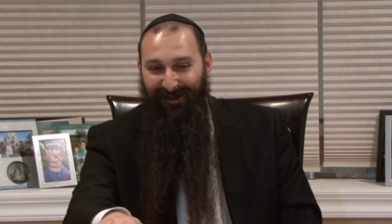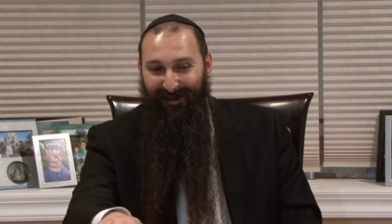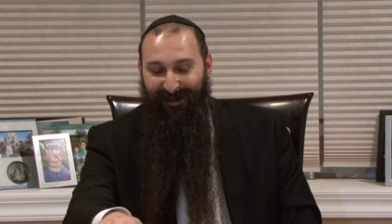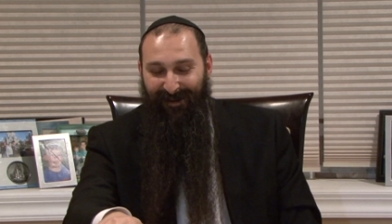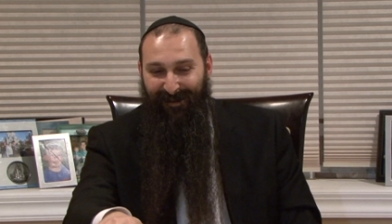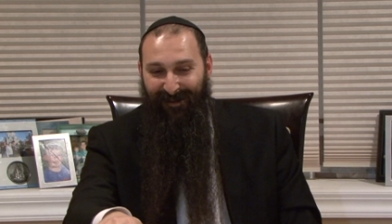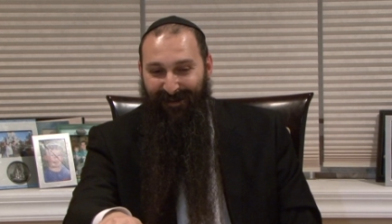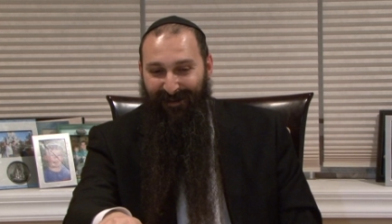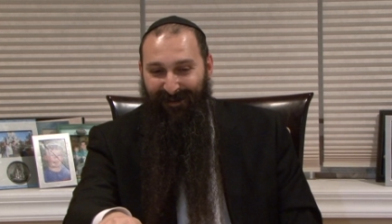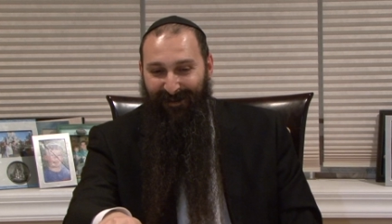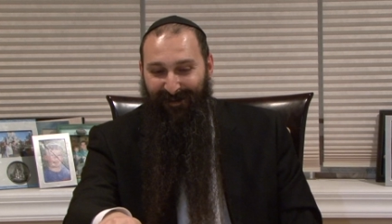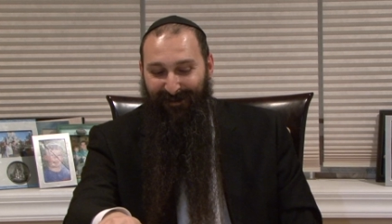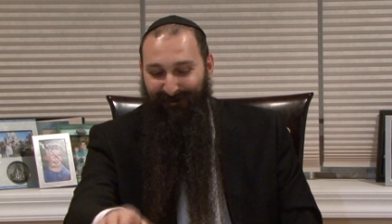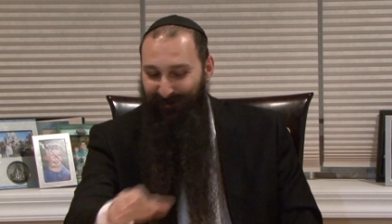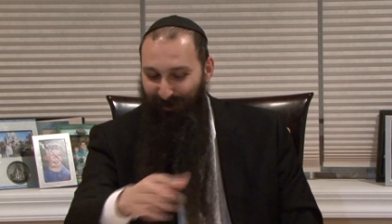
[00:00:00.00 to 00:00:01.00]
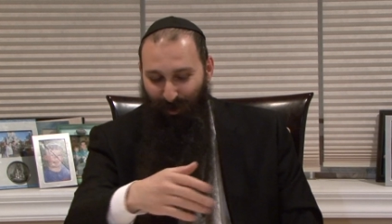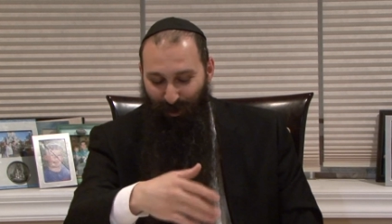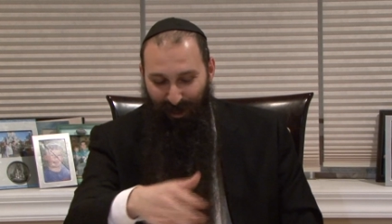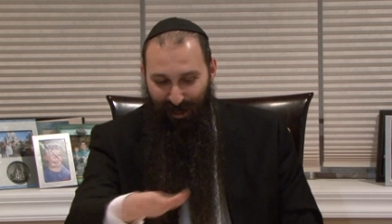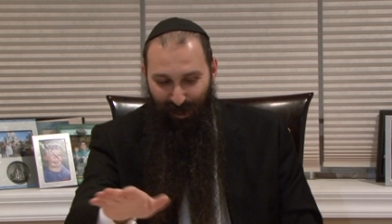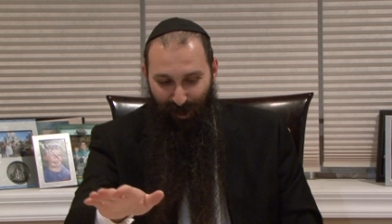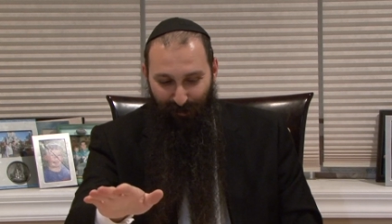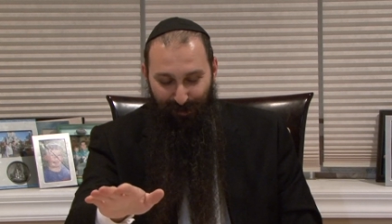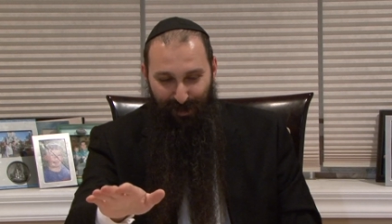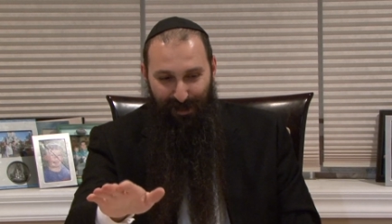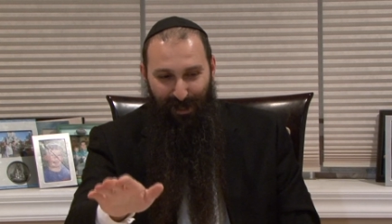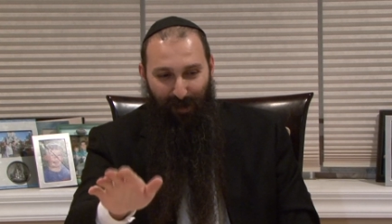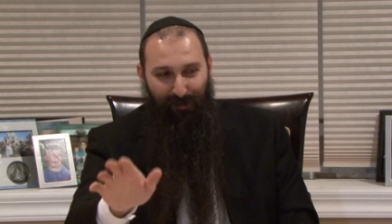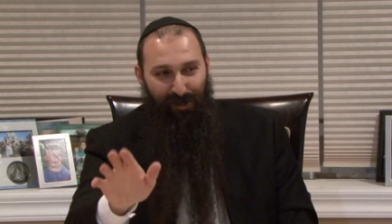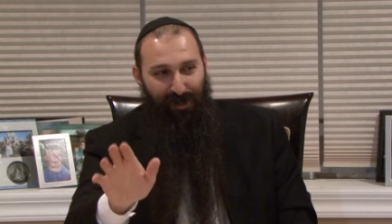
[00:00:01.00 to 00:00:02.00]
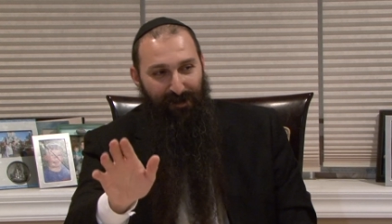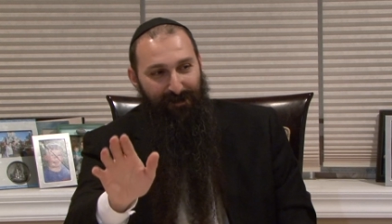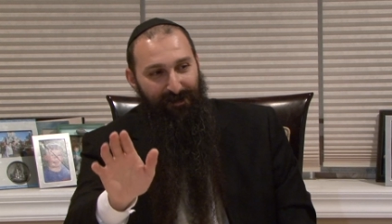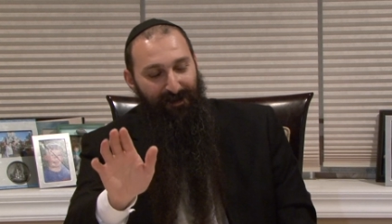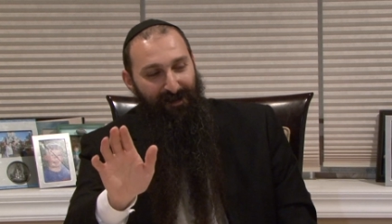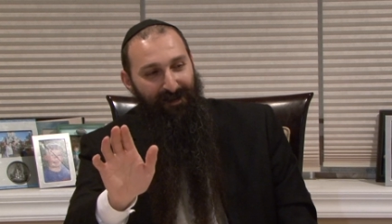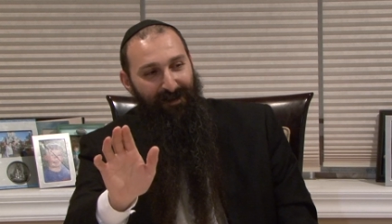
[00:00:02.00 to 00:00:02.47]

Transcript: uh, totally off the subject,